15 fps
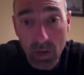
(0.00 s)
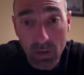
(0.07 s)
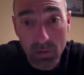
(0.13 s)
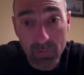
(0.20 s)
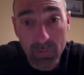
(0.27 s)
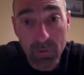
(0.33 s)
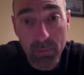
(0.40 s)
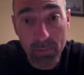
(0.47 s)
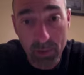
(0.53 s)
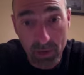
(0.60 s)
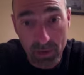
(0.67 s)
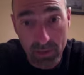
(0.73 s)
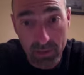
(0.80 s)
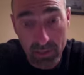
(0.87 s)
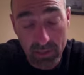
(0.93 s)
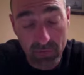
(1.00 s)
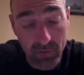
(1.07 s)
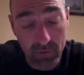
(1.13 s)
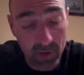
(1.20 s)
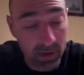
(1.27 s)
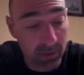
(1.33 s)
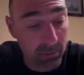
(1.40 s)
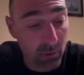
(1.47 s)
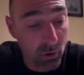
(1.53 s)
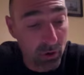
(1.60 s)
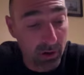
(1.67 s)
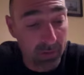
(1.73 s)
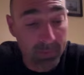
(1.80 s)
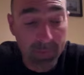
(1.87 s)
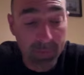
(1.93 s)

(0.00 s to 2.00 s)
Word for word: of the purse. That's very important.